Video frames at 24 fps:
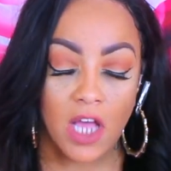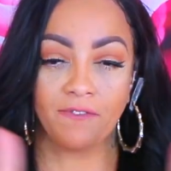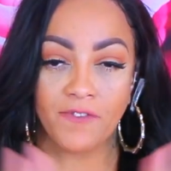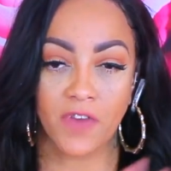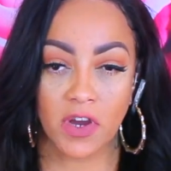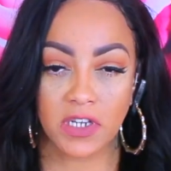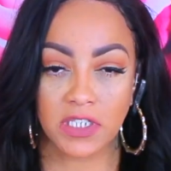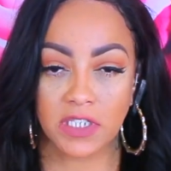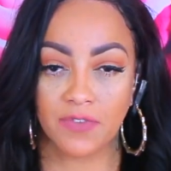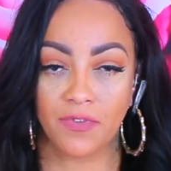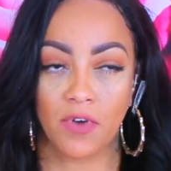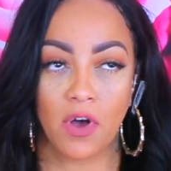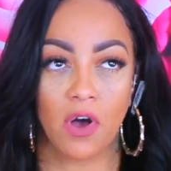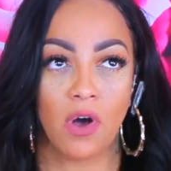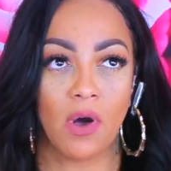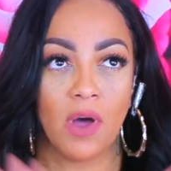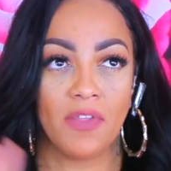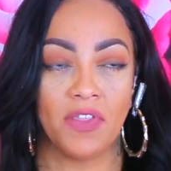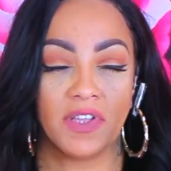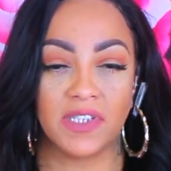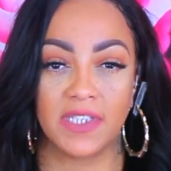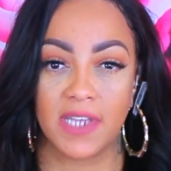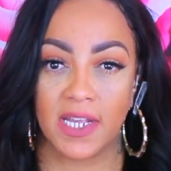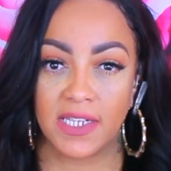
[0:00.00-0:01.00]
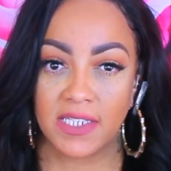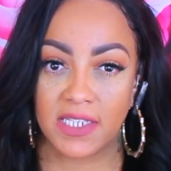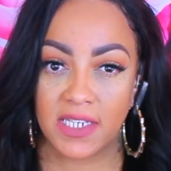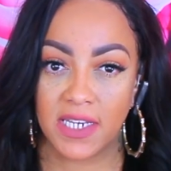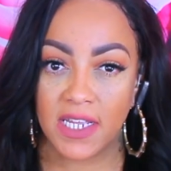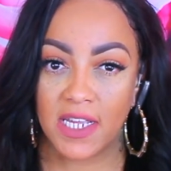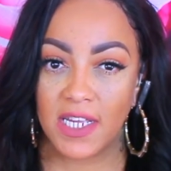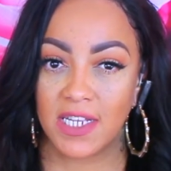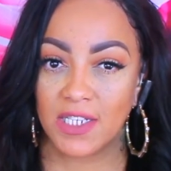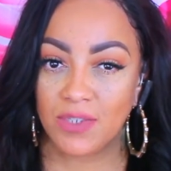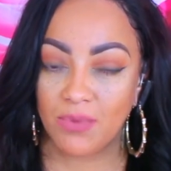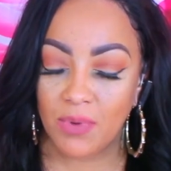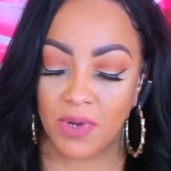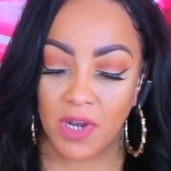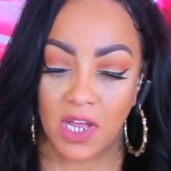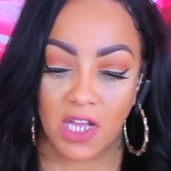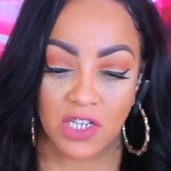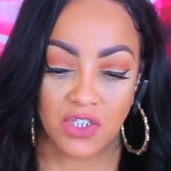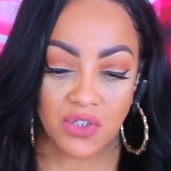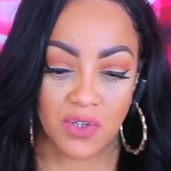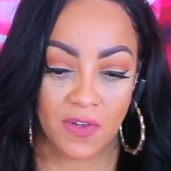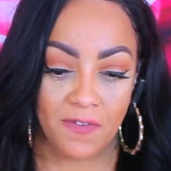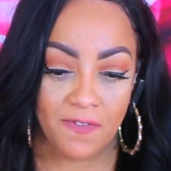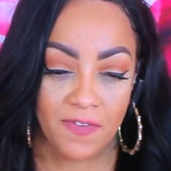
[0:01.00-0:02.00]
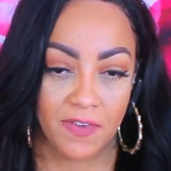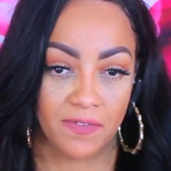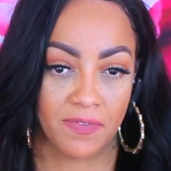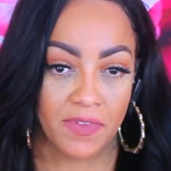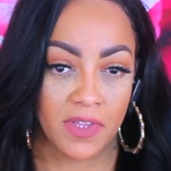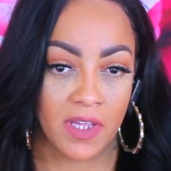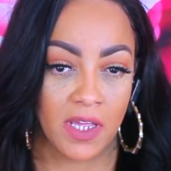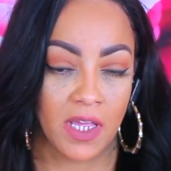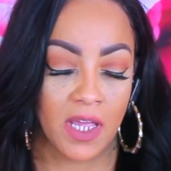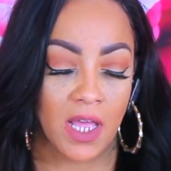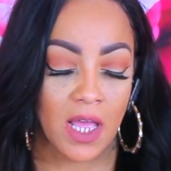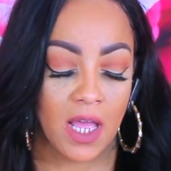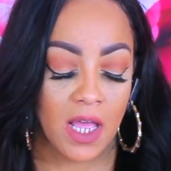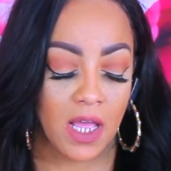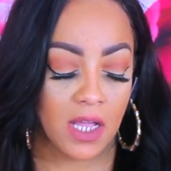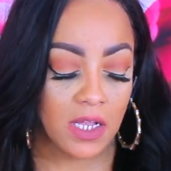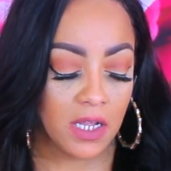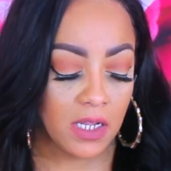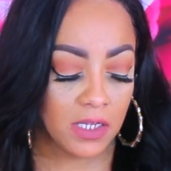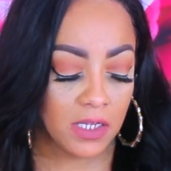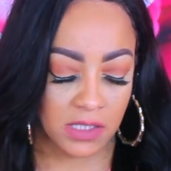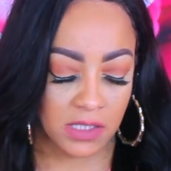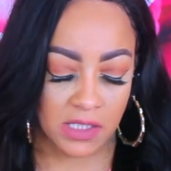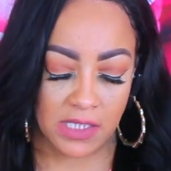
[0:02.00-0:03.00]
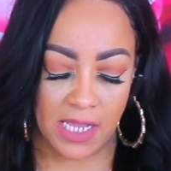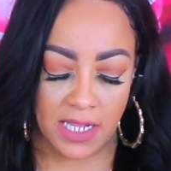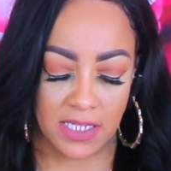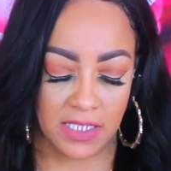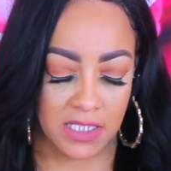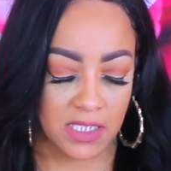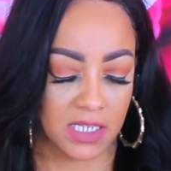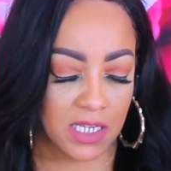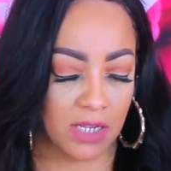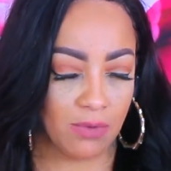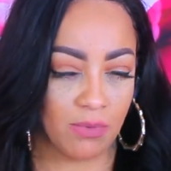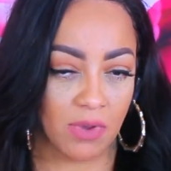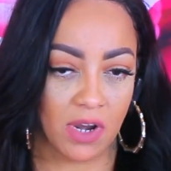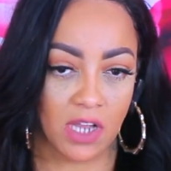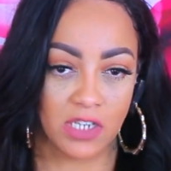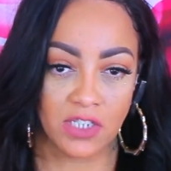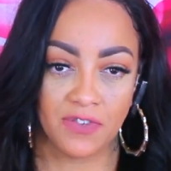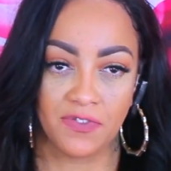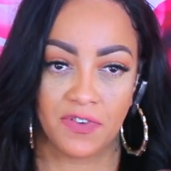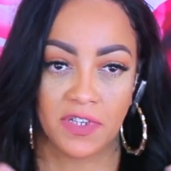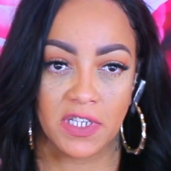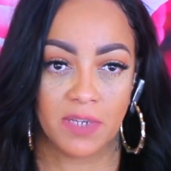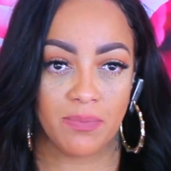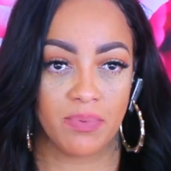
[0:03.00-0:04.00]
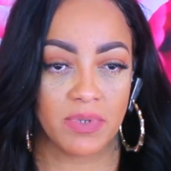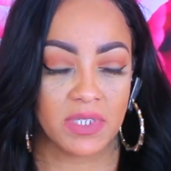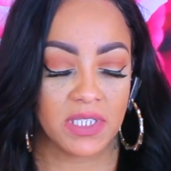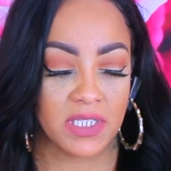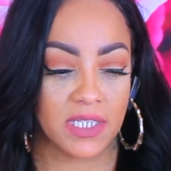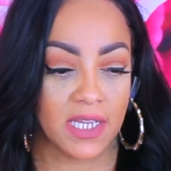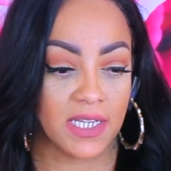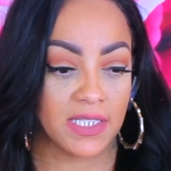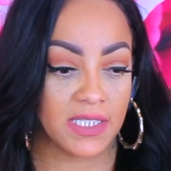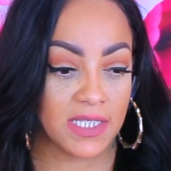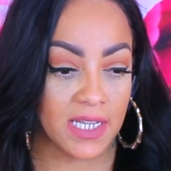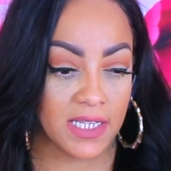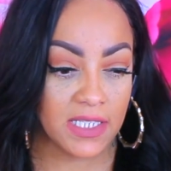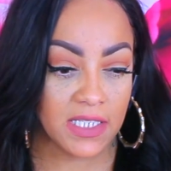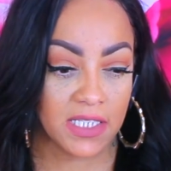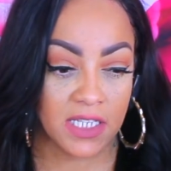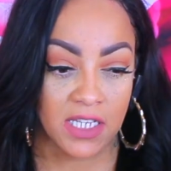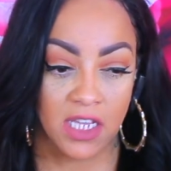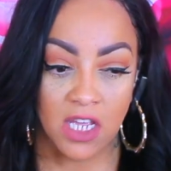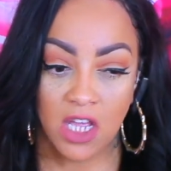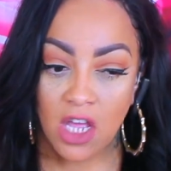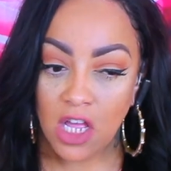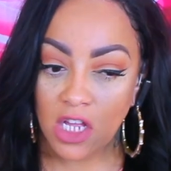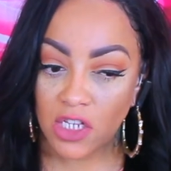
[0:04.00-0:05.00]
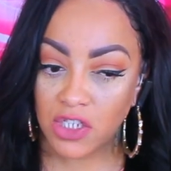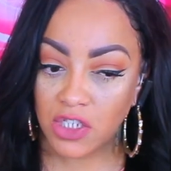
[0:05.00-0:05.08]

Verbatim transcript: First of all, the density is 150 density, 150% density.